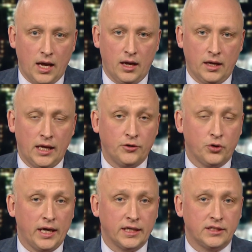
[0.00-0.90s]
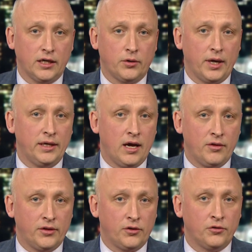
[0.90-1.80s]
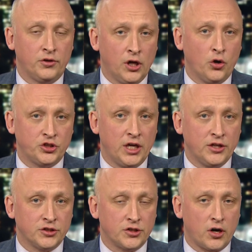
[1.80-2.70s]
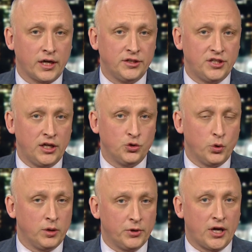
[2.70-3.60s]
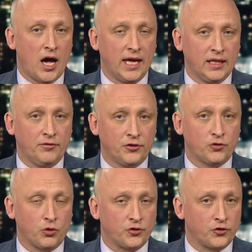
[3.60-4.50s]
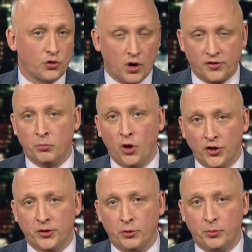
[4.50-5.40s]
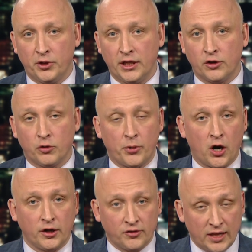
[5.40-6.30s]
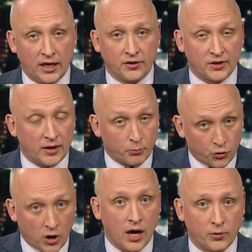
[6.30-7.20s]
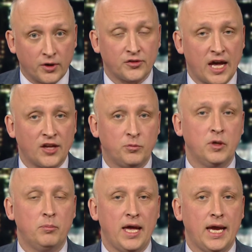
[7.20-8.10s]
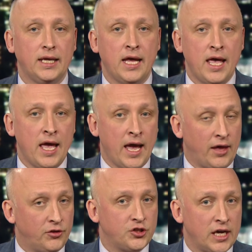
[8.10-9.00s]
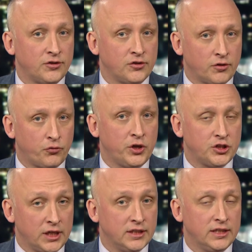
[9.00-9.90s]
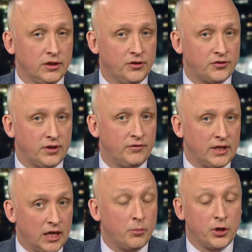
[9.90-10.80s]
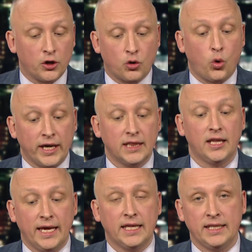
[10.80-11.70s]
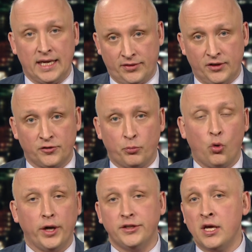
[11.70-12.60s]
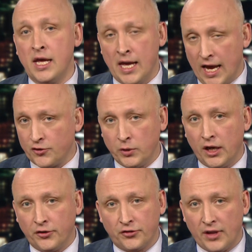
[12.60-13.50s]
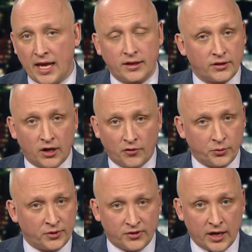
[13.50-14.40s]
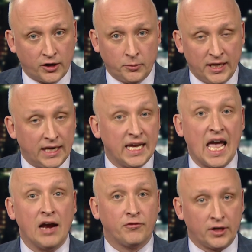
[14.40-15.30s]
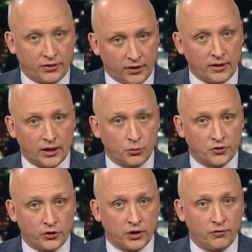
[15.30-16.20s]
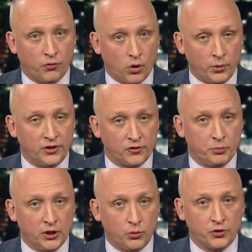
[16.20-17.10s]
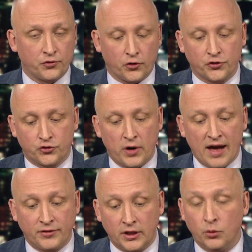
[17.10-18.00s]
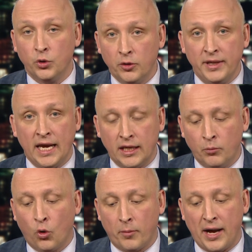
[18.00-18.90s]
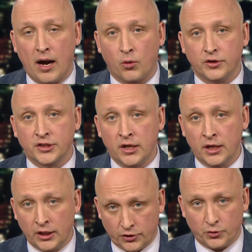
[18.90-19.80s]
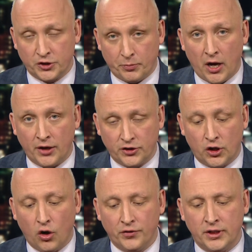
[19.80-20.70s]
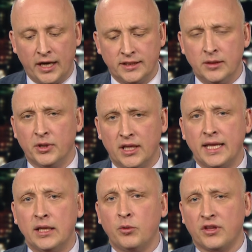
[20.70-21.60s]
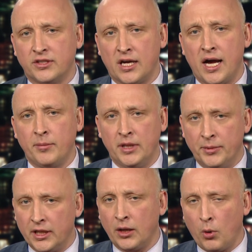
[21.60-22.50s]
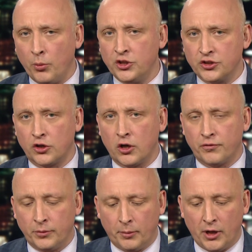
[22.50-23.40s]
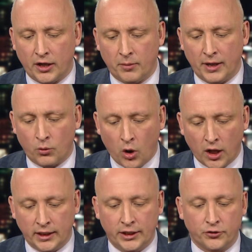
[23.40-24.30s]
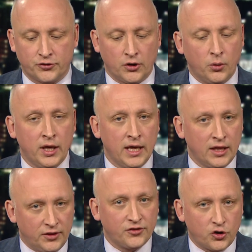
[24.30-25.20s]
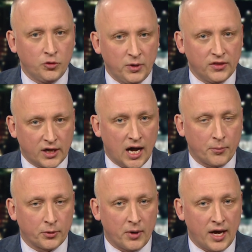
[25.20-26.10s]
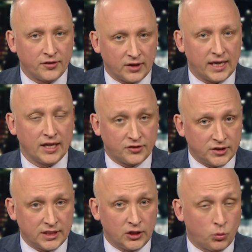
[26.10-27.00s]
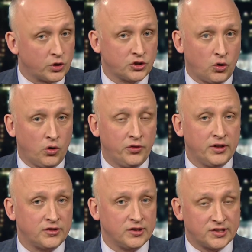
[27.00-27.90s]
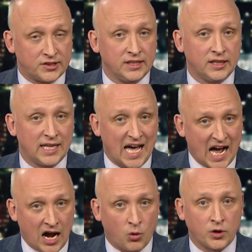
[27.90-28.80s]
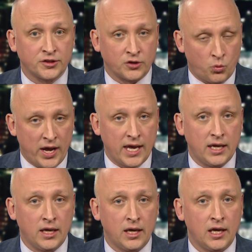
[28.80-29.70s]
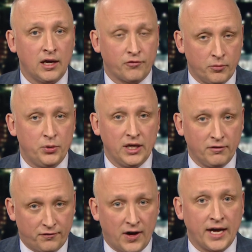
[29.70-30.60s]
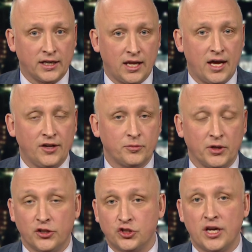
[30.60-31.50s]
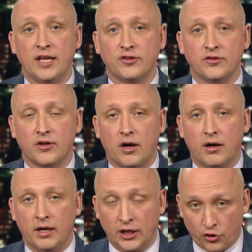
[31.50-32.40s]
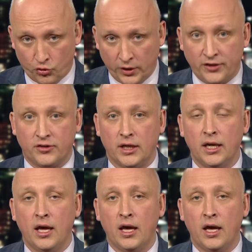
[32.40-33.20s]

And Andrew, I can tell you right now that those negotiations are continuing, but high-level sources across multiple political parties tell us that progress has been made, and the chances of reaching a deal this evening appear quite likely at this point. As we understand it, the government's not going to be getting everything that it was looking for when this bill was first drafted. It will be getting more powers to respond to COVID nineteen, but likely with a time limit like what we just heard from the Bloc Québécois leader. So this could be the compromise that gets a deal. We're told this is still hours away from being finalized, but the chances are increasing